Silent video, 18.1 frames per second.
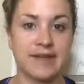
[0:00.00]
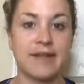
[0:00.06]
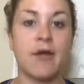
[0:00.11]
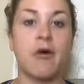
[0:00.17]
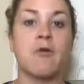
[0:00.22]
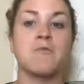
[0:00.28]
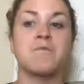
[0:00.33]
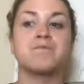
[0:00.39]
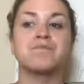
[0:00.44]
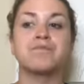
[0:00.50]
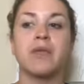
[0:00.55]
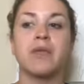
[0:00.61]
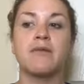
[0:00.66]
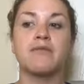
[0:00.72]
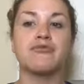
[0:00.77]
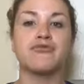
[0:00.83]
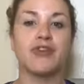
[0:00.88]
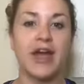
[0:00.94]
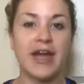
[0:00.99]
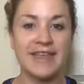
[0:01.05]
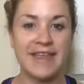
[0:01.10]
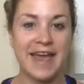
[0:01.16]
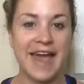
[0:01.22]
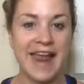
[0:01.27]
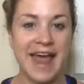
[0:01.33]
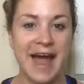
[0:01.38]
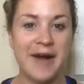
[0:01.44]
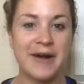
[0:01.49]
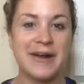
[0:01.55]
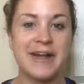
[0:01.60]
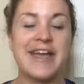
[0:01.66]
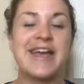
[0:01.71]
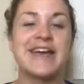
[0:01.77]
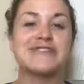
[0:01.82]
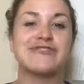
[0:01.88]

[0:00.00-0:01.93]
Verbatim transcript: So try that out.